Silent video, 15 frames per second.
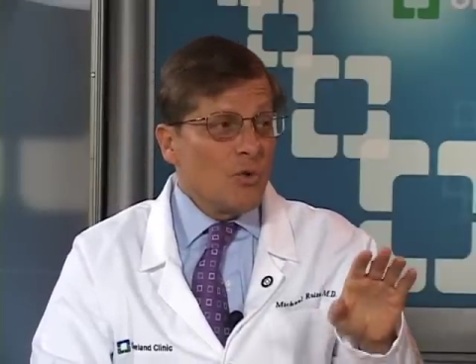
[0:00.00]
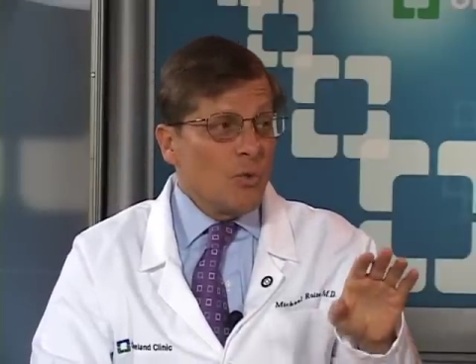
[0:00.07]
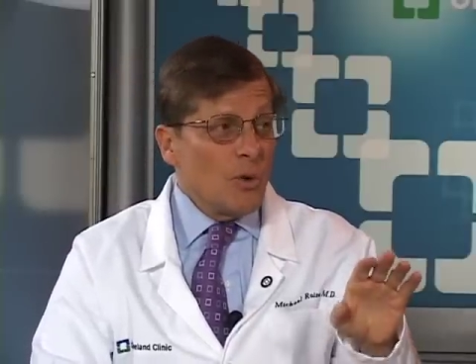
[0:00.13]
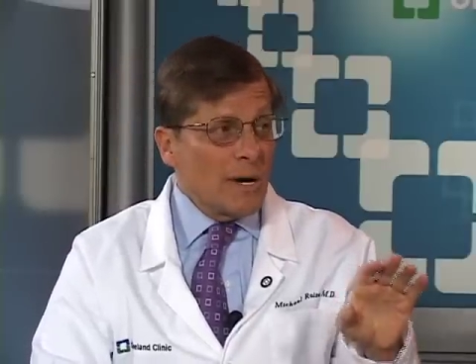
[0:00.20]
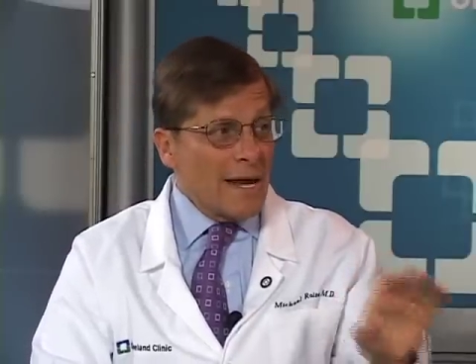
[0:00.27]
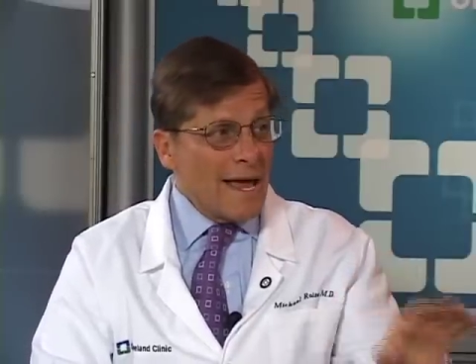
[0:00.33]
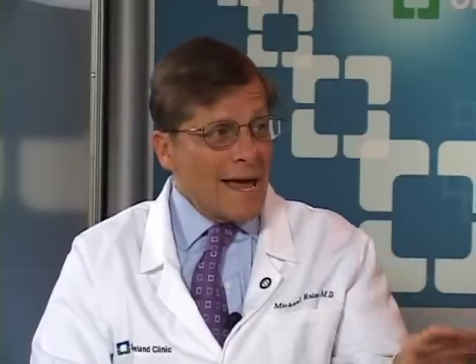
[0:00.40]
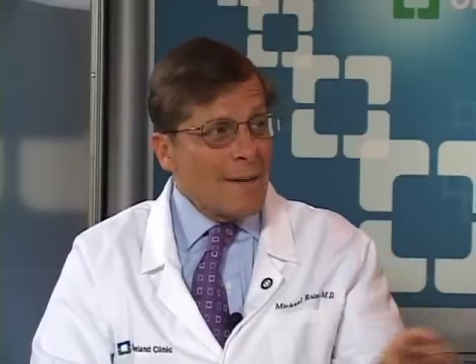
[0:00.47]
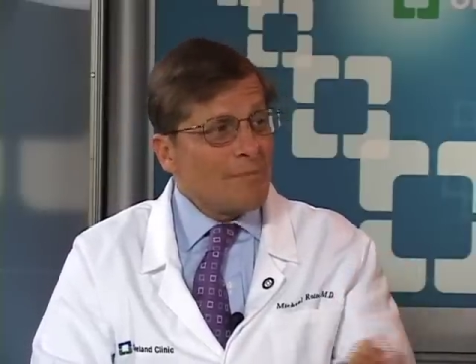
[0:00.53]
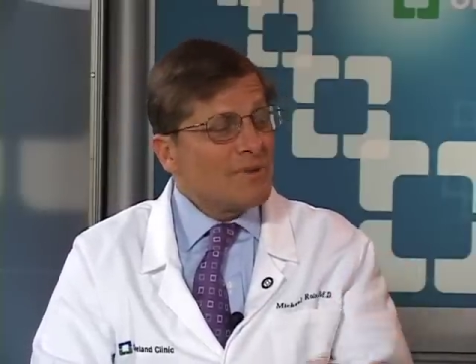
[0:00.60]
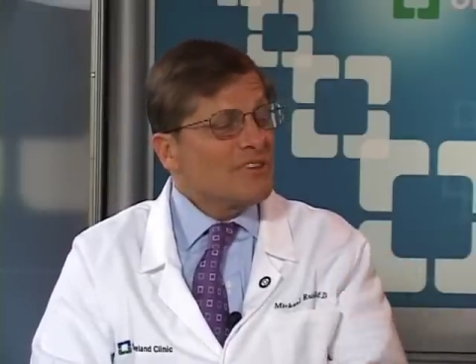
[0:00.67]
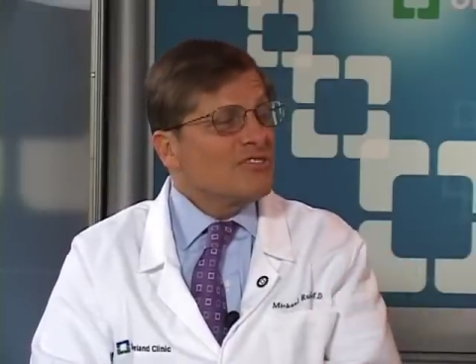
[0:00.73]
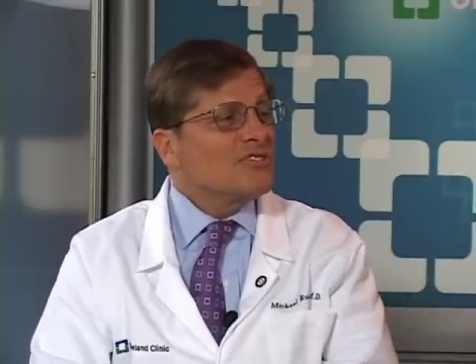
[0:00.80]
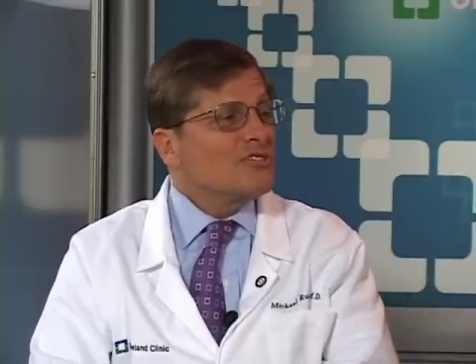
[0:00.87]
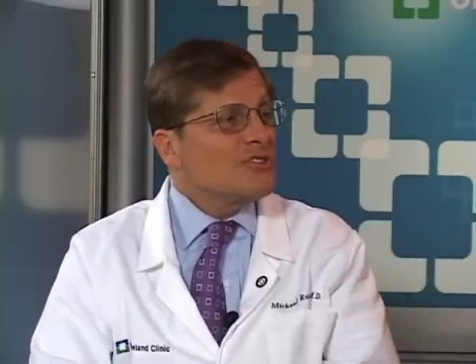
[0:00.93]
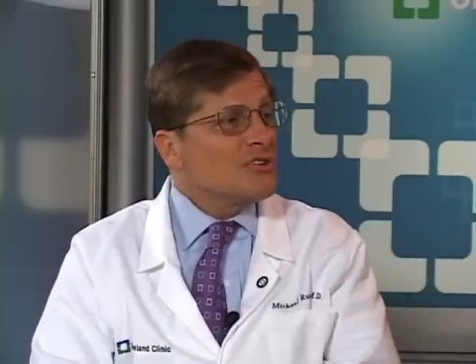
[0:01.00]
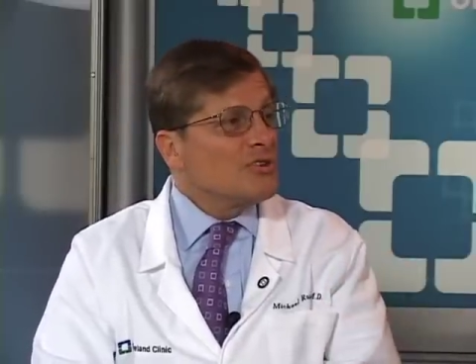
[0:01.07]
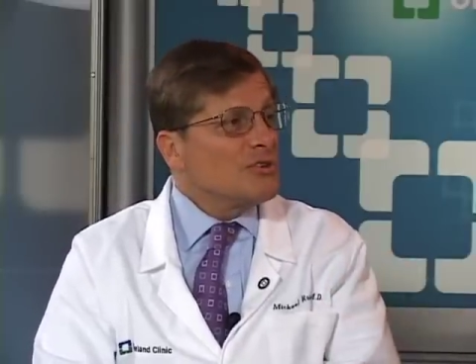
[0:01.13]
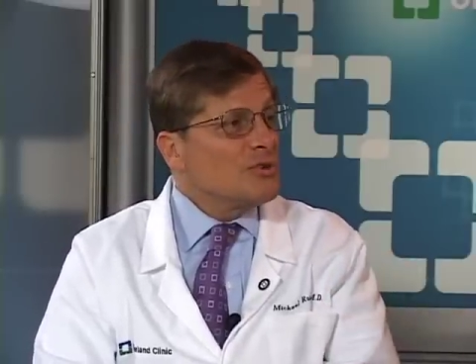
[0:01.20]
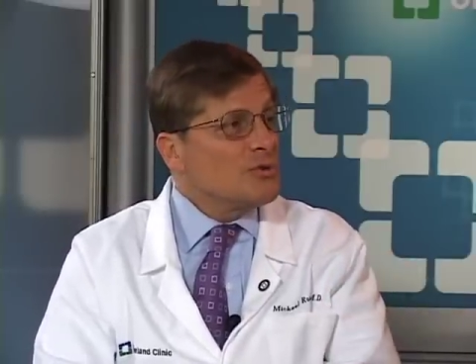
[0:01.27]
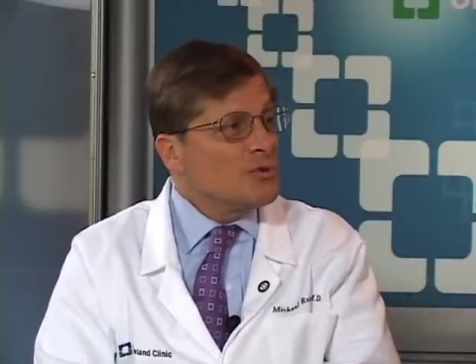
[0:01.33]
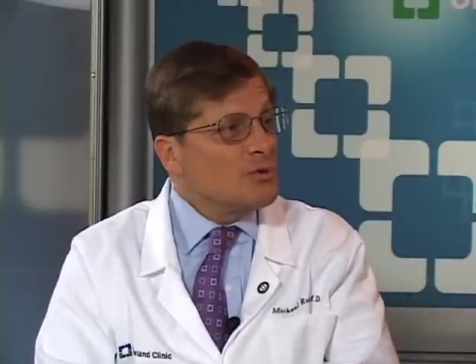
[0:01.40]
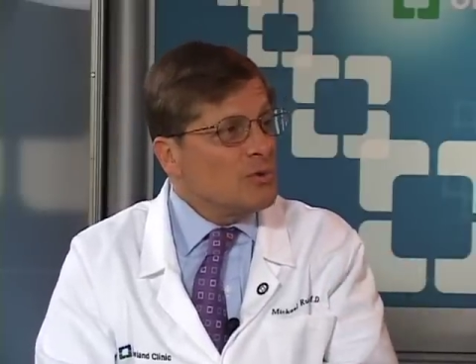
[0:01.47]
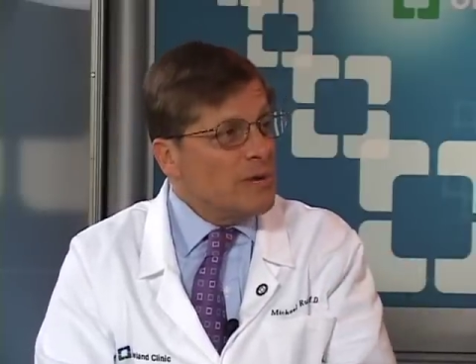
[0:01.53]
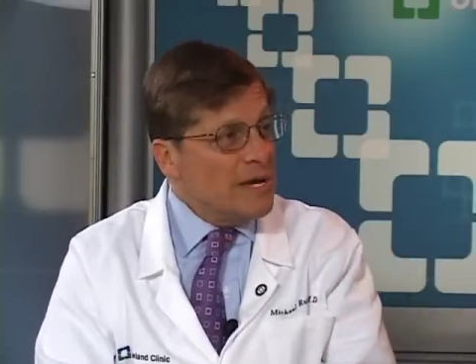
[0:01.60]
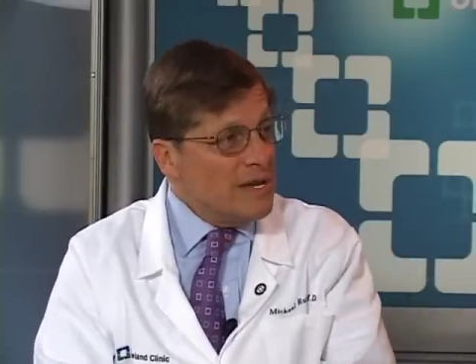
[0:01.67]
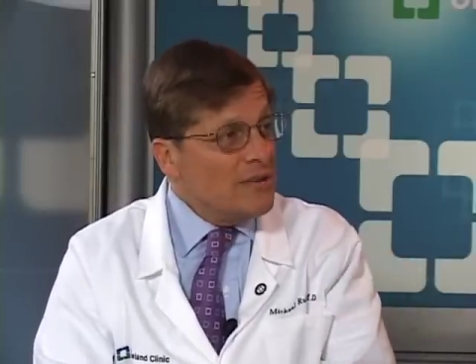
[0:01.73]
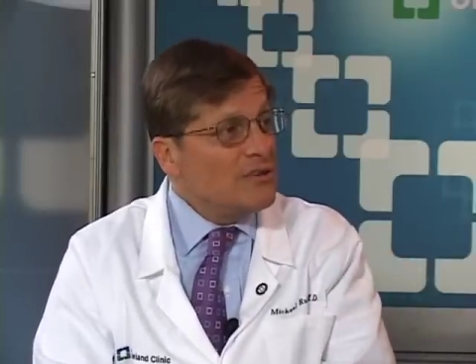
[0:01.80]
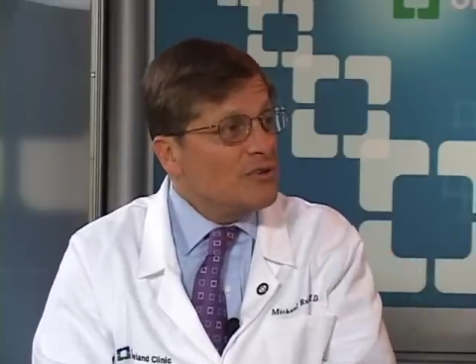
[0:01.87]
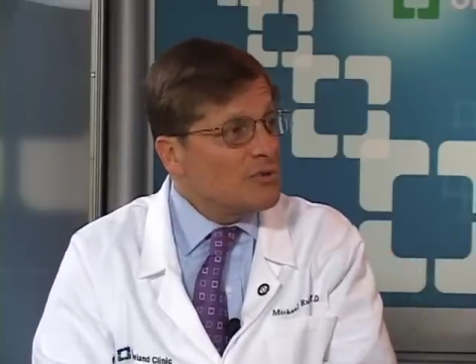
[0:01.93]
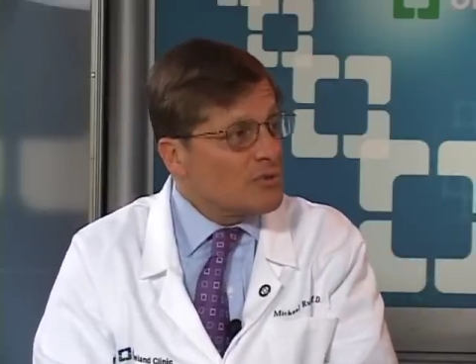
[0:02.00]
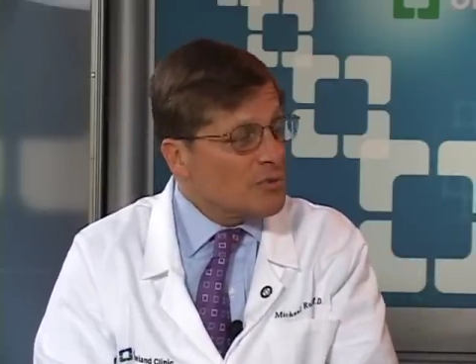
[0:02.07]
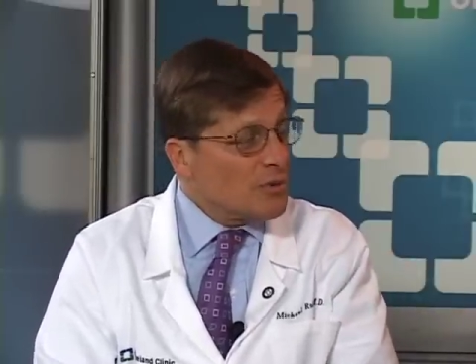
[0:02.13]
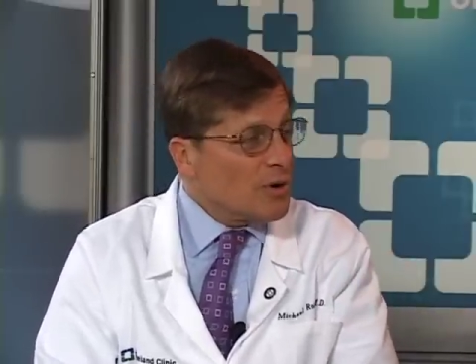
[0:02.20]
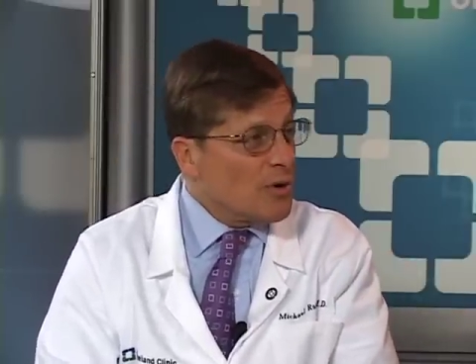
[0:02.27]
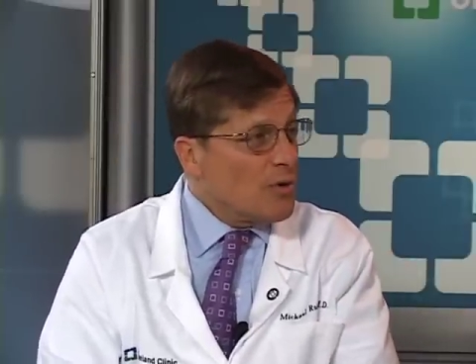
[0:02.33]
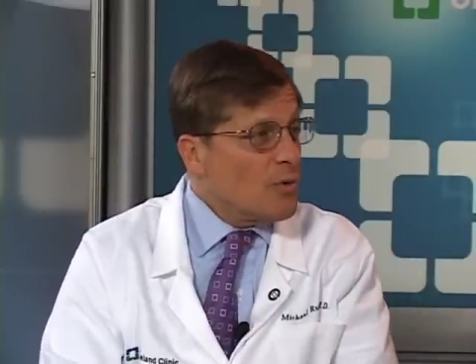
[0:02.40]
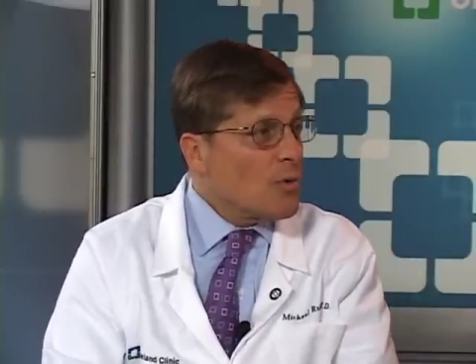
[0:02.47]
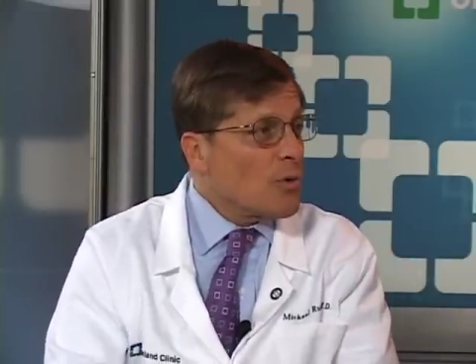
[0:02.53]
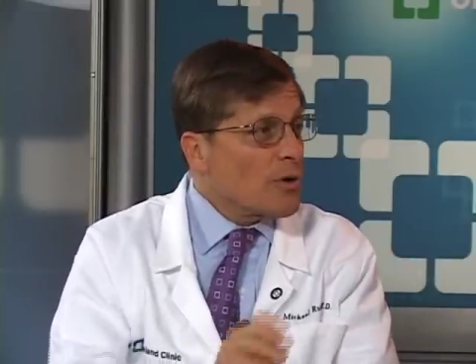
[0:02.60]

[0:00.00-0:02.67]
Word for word: what happens to you in utero,